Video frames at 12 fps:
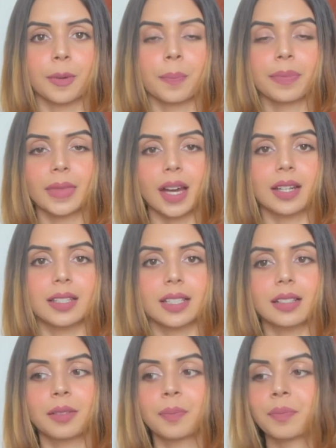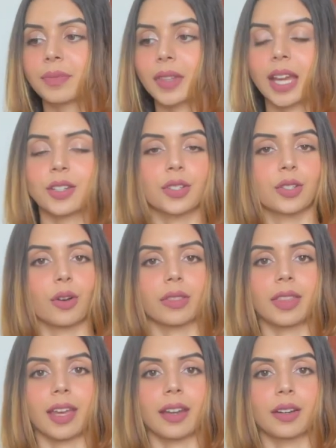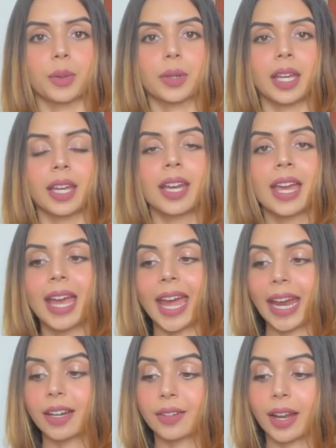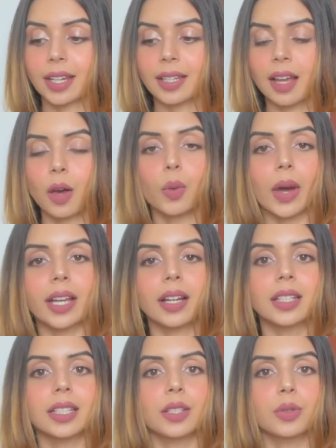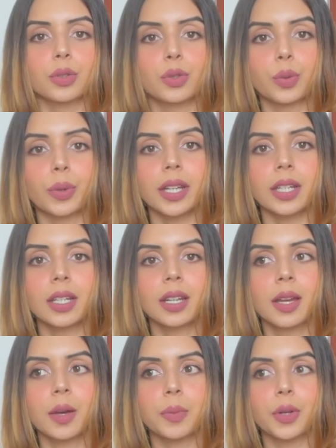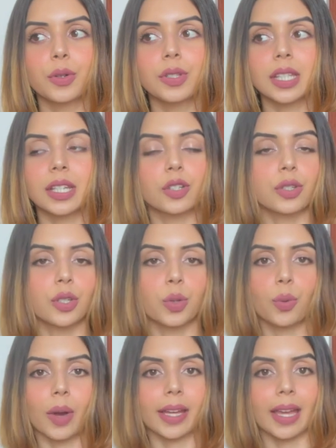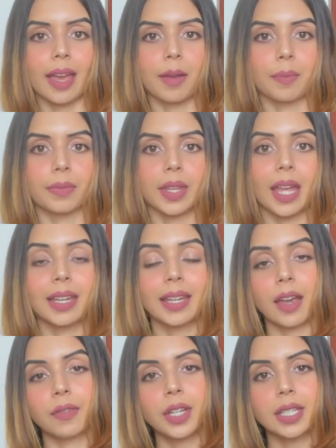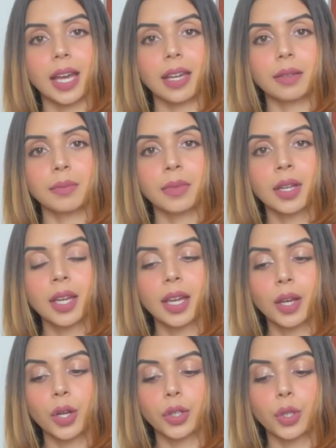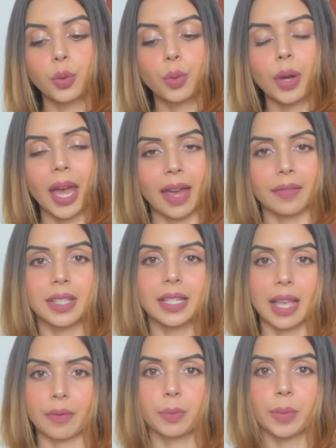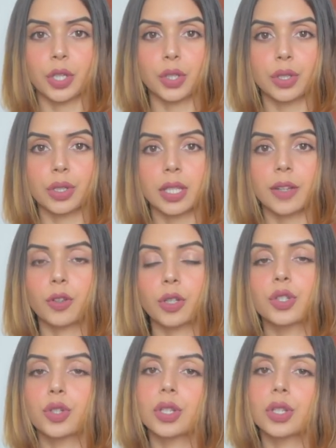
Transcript: until I just got there, okay? And right now, I continue to do it because it's just who I am. And every time you have these affirmations, if you can just